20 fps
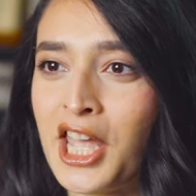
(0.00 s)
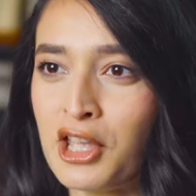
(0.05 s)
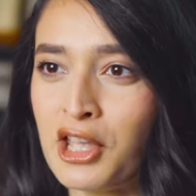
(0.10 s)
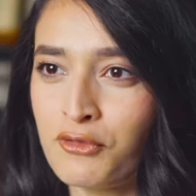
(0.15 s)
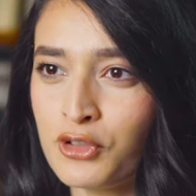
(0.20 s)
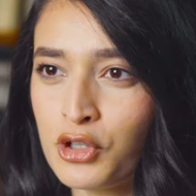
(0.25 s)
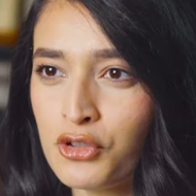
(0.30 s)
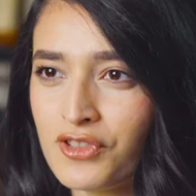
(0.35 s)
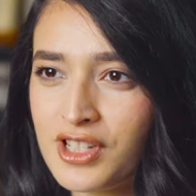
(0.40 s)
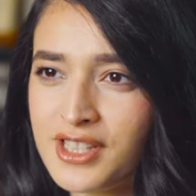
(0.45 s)

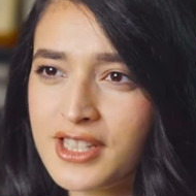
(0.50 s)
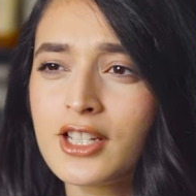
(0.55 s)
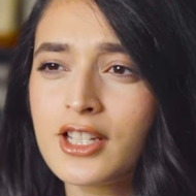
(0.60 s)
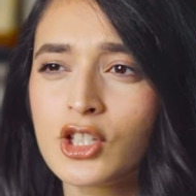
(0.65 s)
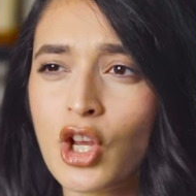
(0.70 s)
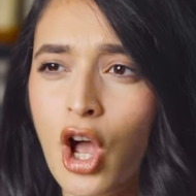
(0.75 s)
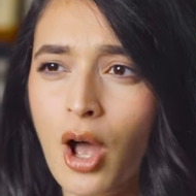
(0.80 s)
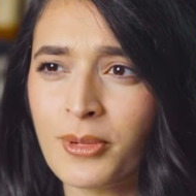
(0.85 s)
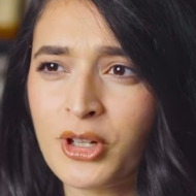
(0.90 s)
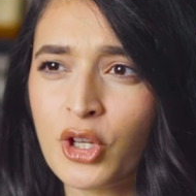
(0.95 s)
If you
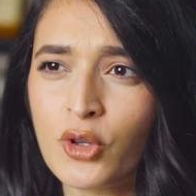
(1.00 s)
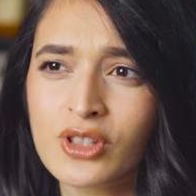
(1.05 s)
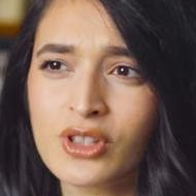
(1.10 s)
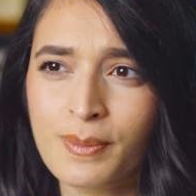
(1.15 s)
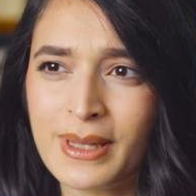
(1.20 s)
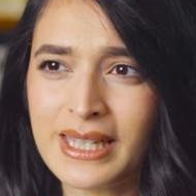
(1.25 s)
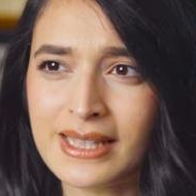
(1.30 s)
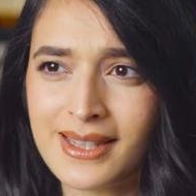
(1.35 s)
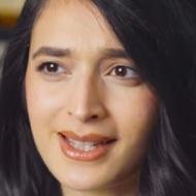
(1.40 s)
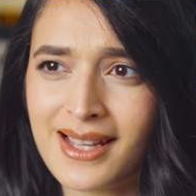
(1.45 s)
visit Domino's
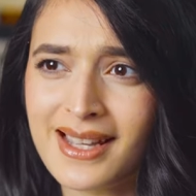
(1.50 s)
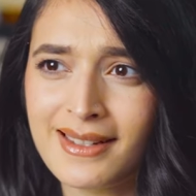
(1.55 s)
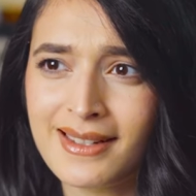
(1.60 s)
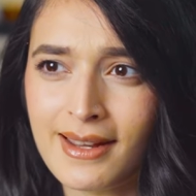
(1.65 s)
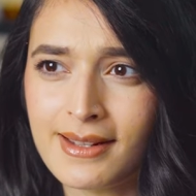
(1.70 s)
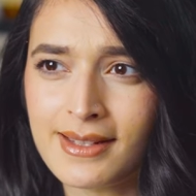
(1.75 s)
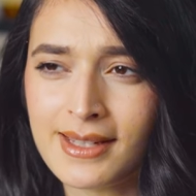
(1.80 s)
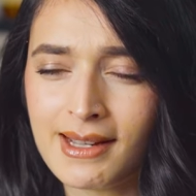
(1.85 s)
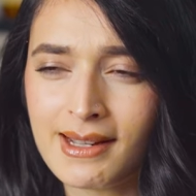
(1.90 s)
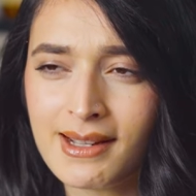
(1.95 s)
Pizza in
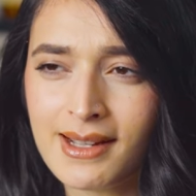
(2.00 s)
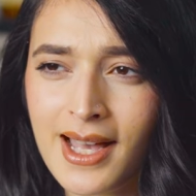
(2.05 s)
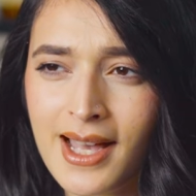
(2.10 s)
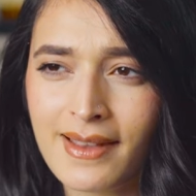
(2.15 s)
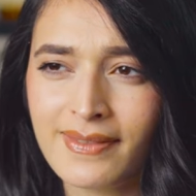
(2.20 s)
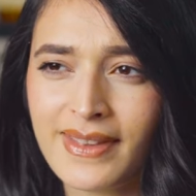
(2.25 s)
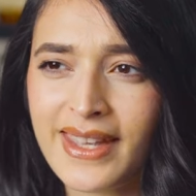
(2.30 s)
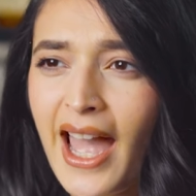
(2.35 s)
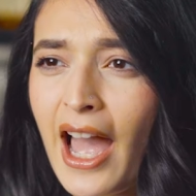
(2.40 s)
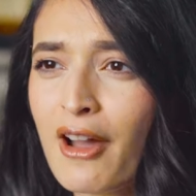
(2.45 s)
India,
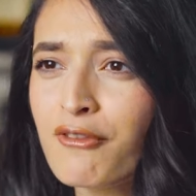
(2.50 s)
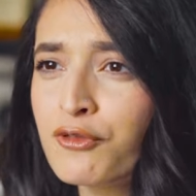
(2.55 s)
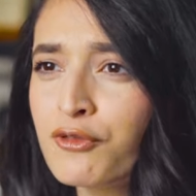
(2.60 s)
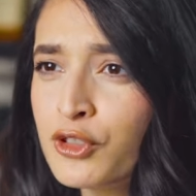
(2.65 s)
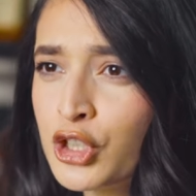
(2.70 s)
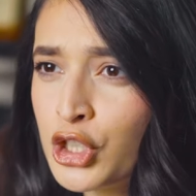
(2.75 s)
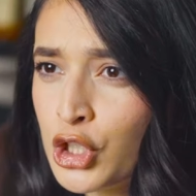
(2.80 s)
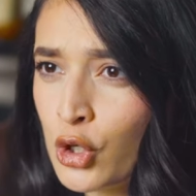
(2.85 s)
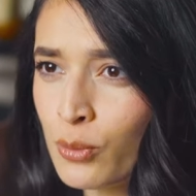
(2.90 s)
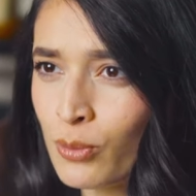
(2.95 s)
they have
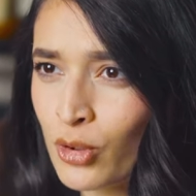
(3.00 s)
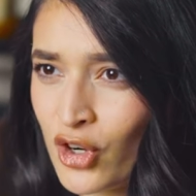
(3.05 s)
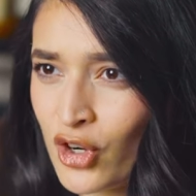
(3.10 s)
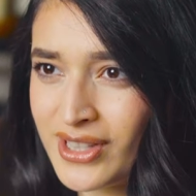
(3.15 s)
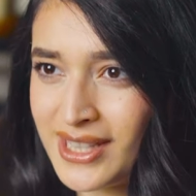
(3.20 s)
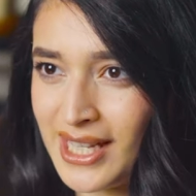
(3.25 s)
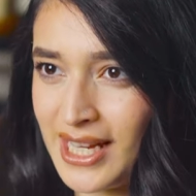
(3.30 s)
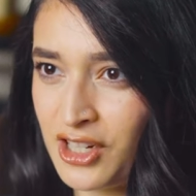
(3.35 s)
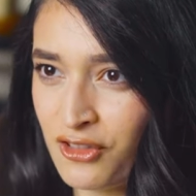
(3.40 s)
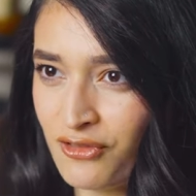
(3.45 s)

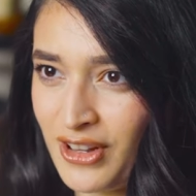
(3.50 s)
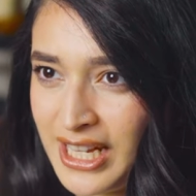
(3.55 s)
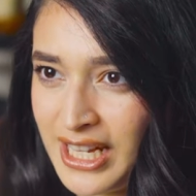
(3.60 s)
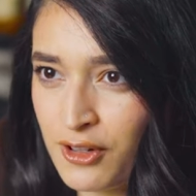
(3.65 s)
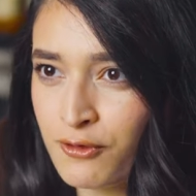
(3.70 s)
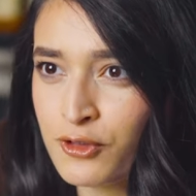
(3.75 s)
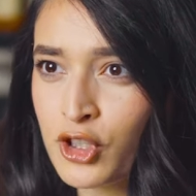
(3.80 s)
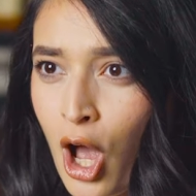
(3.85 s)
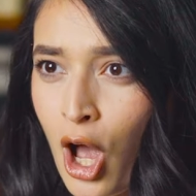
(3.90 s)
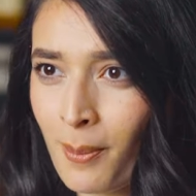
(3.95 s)
numerous
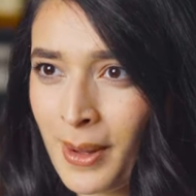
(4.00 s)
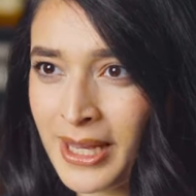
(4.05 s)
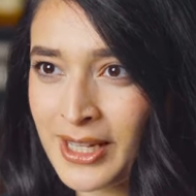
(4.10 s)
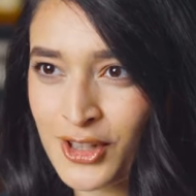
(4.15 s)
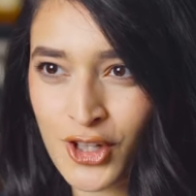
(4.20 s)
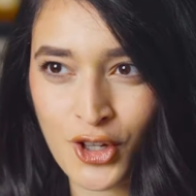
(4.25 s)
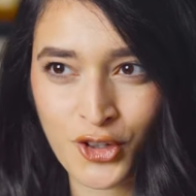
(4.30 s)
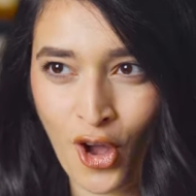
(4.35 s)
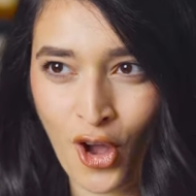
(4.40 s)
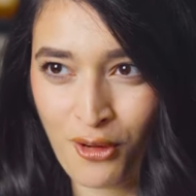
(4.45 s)
innovative
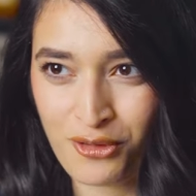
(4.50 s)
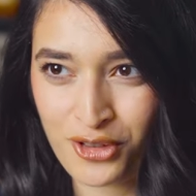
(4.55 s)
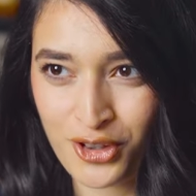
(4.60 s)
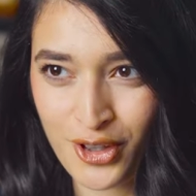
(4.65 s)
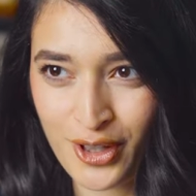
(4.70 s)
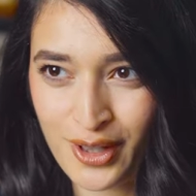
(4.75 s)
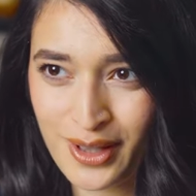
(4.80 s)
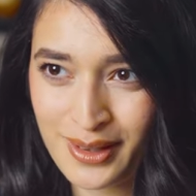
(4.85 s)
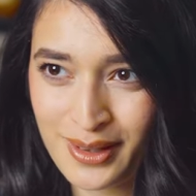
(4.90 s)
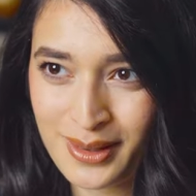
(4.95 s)
toppings on offer.